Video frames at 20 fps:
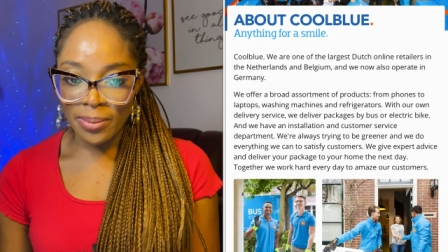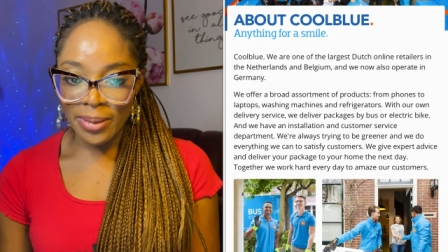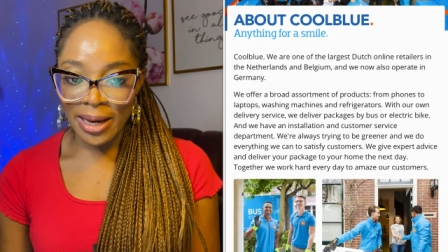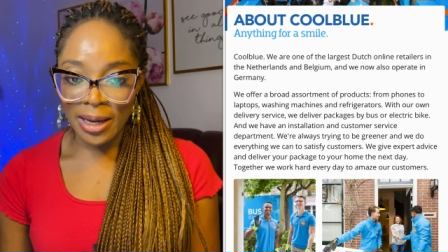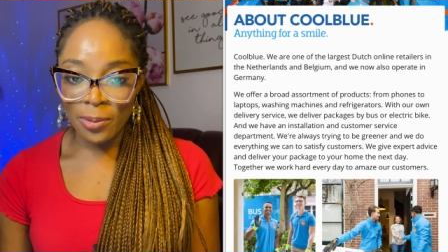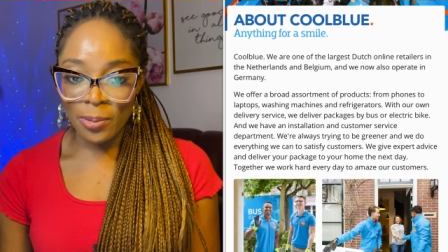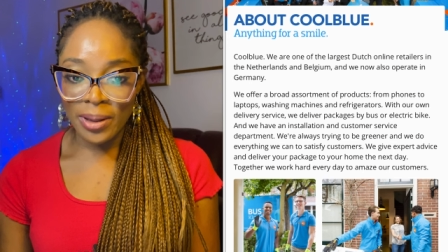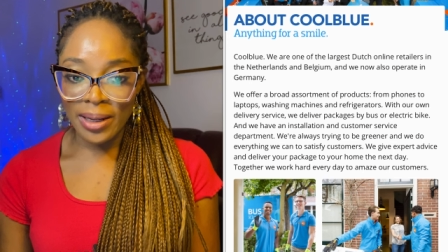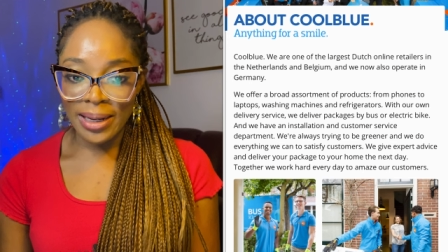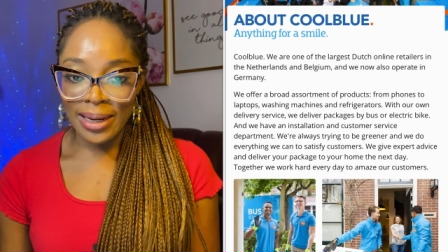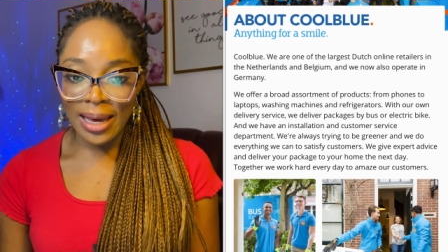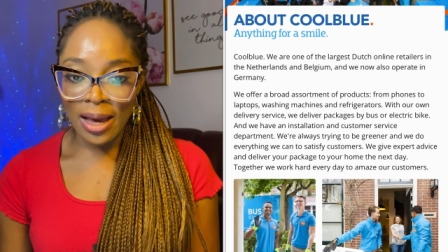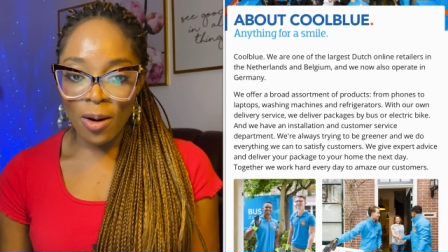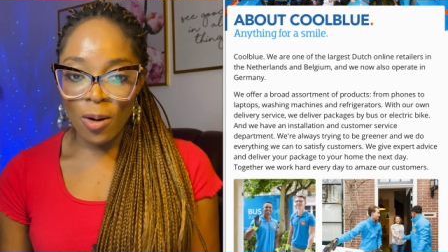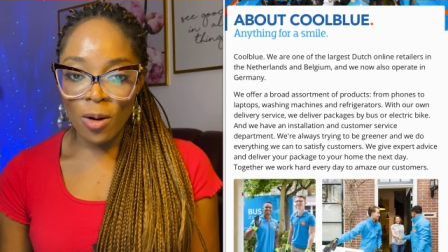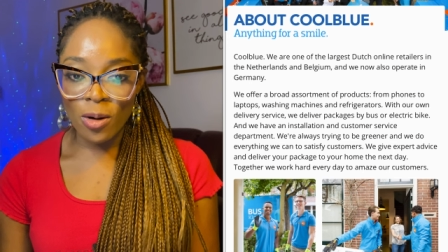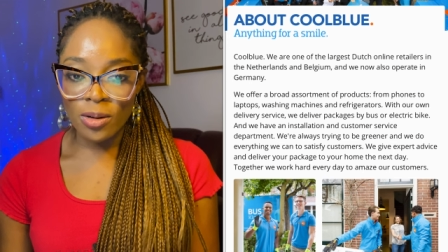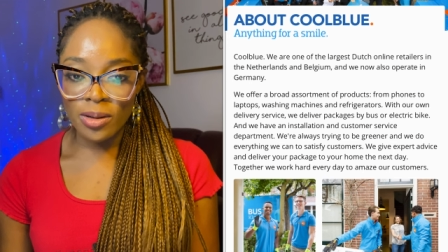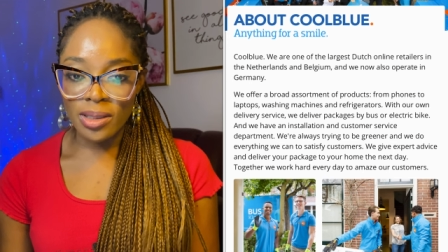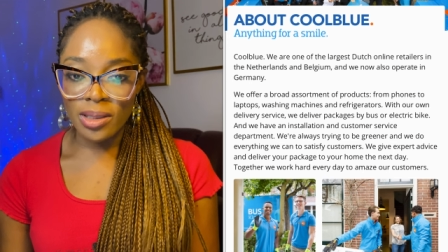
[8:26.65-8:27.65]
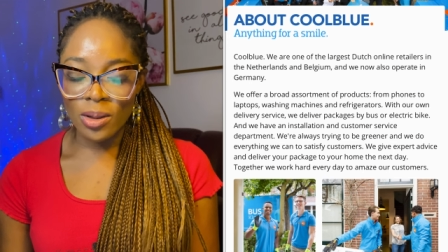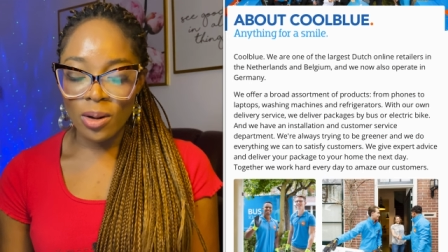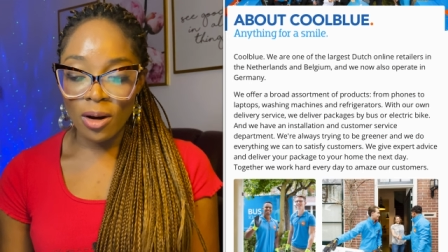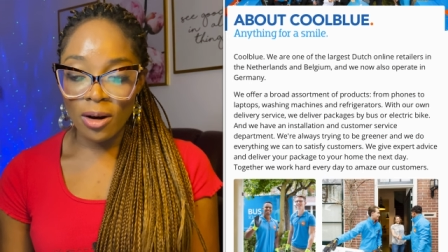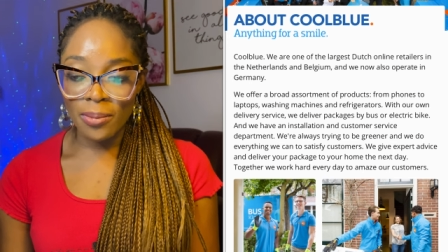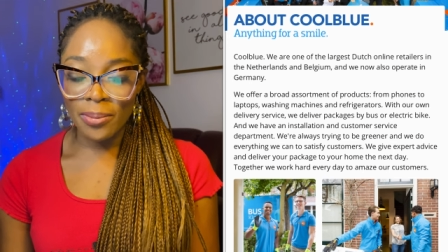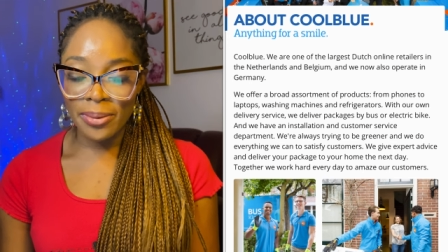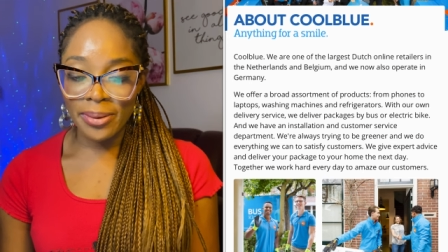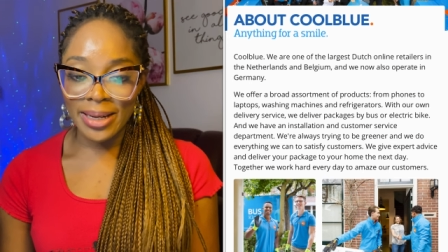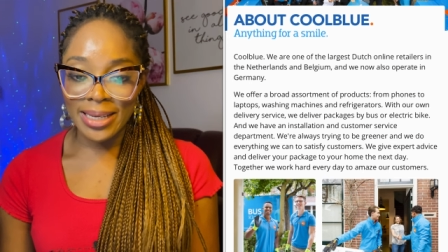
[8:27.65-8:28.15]
and we now also
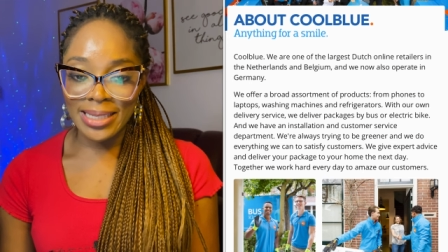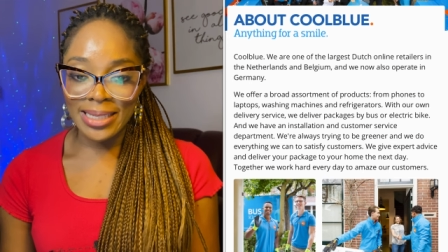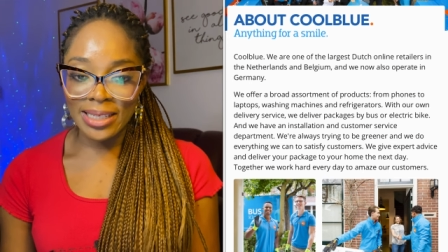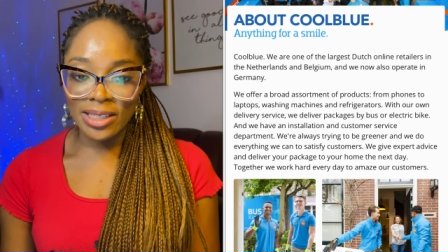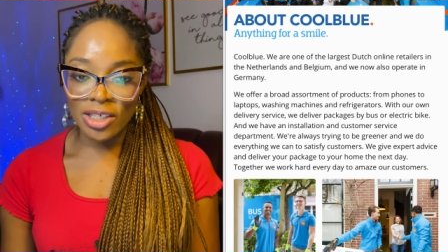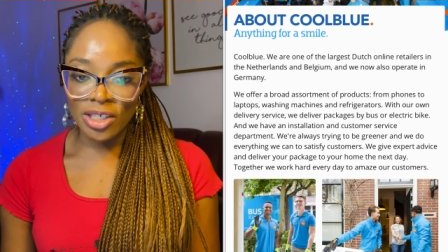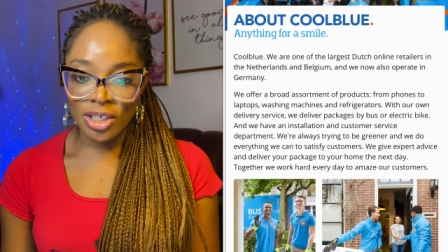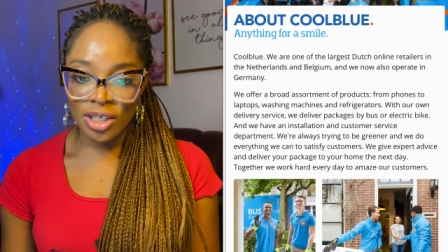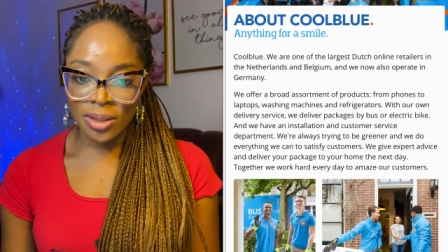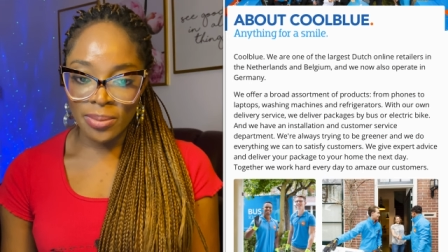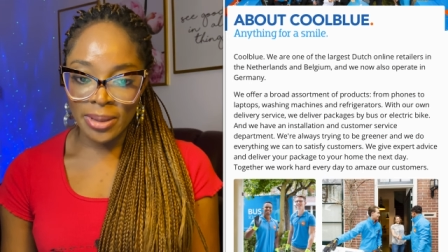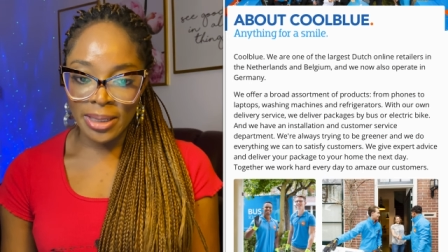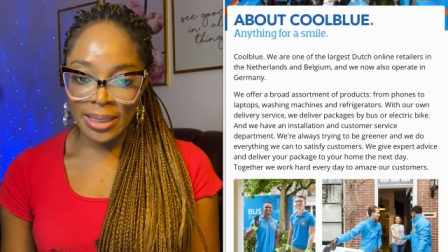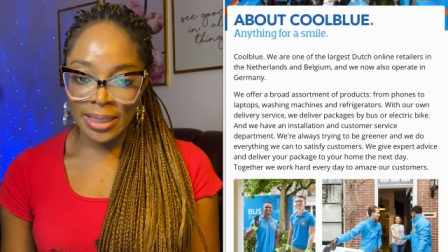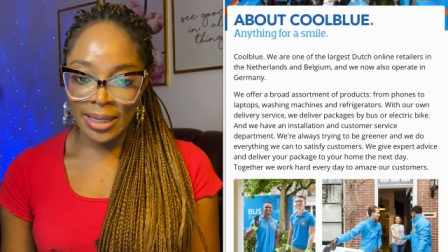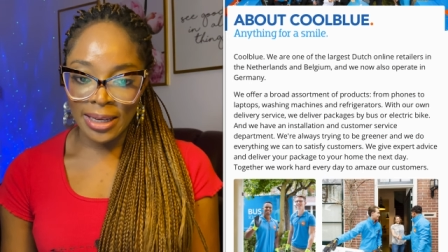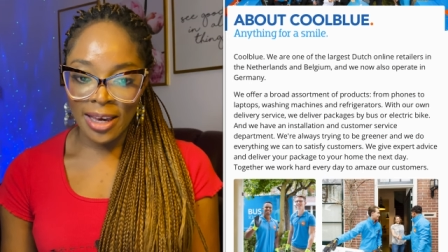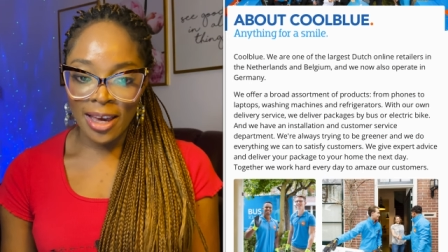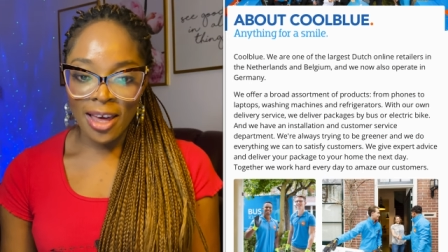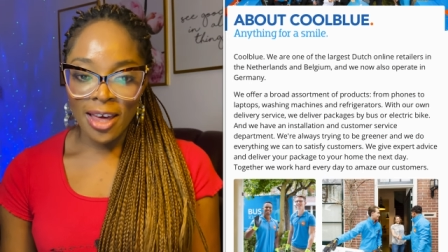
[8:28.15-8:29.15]
operate in Germany.